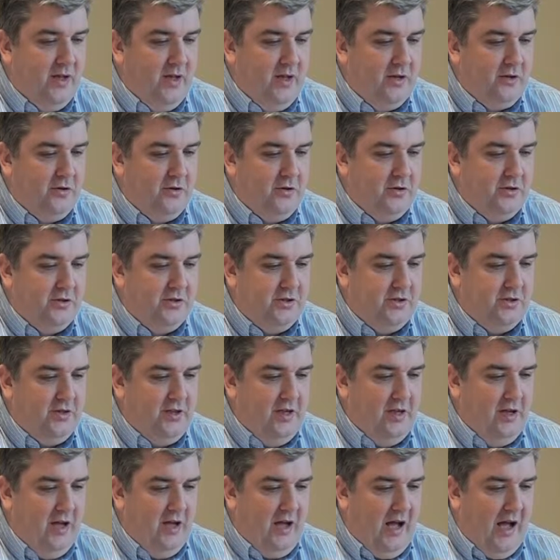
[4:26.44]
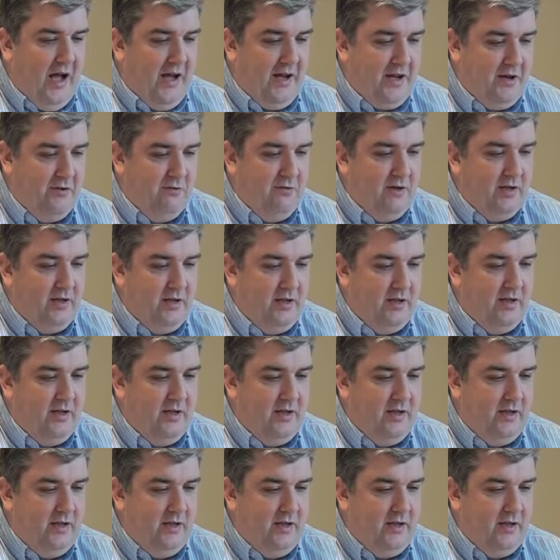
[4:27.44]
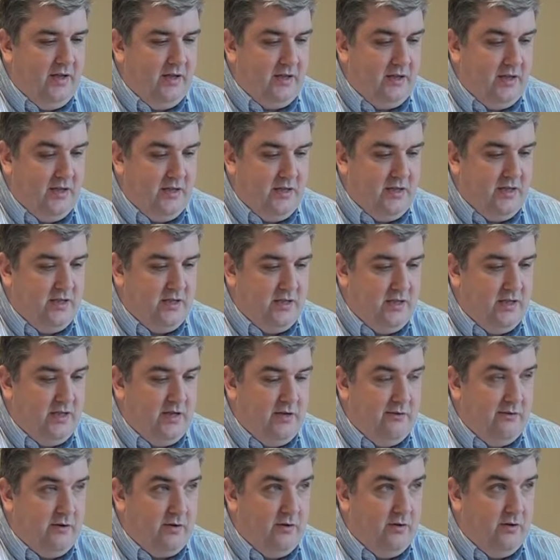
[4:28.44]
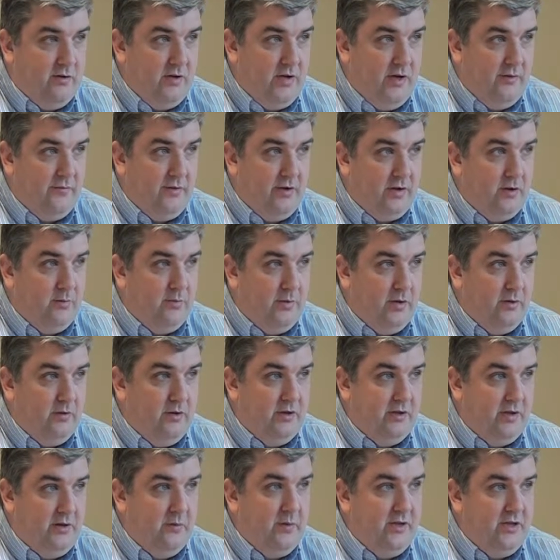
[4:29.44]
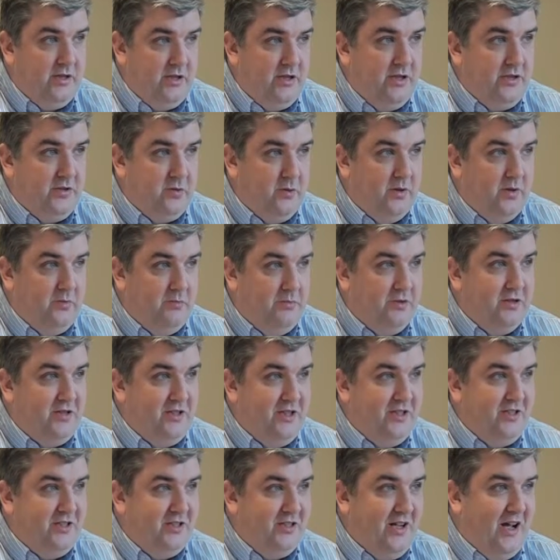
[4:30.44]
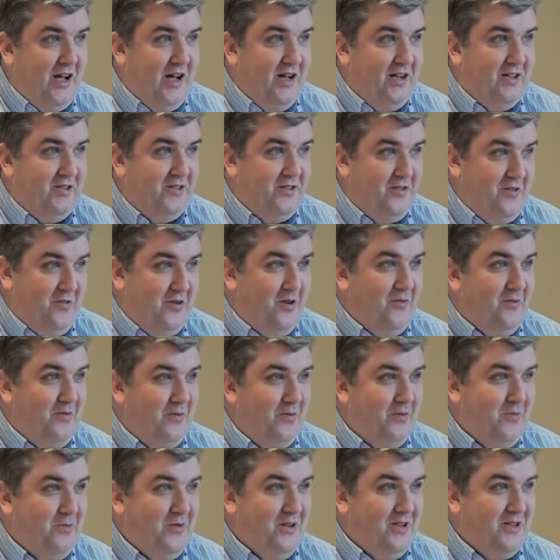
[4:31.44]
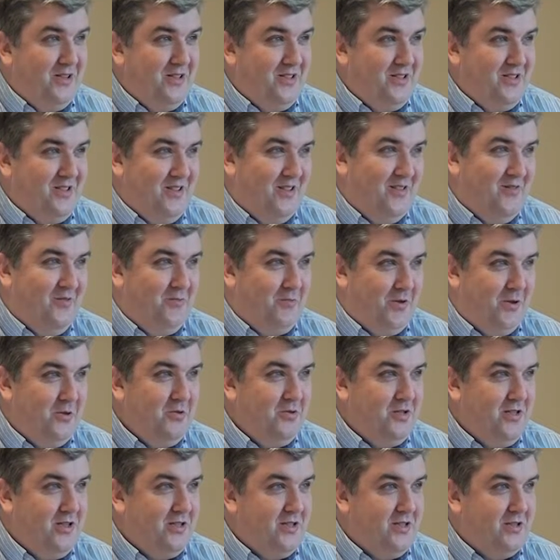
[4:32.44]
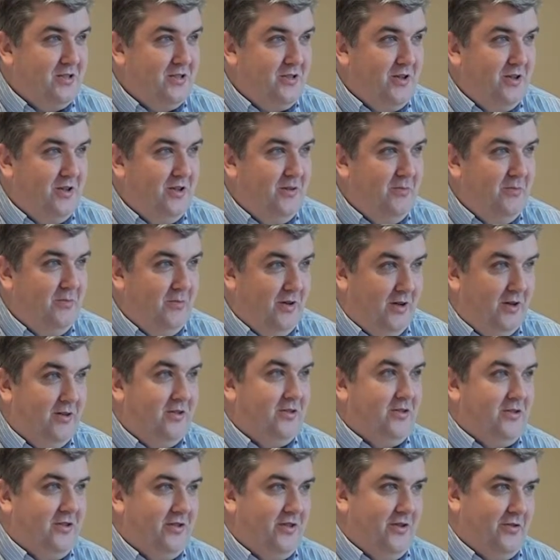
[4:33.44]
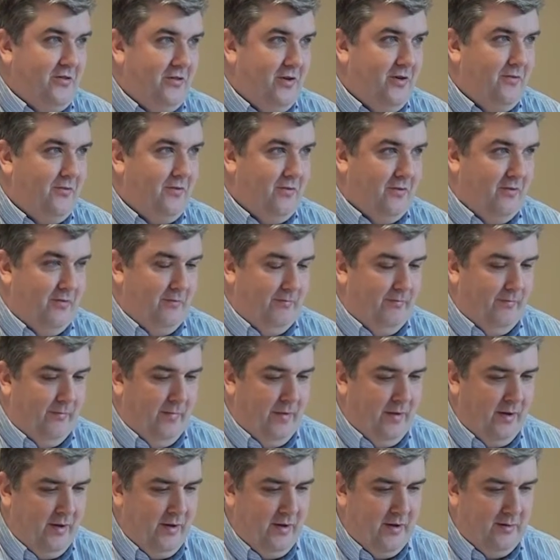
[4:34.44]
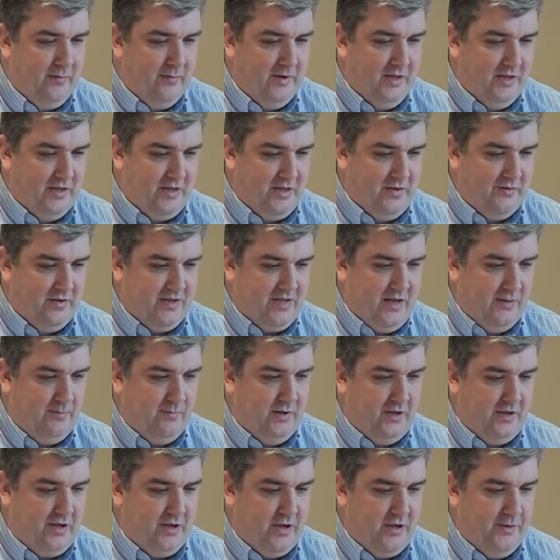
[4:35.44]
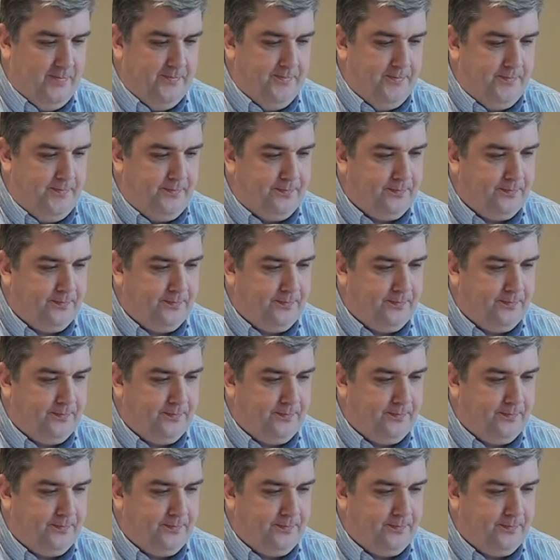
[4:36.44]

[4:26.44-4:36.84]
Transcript: could accurately and consistently record every component that went into it, but didn't add 3 or 4 minutes of processing time onto the 3 or 4 minutes of assembly time.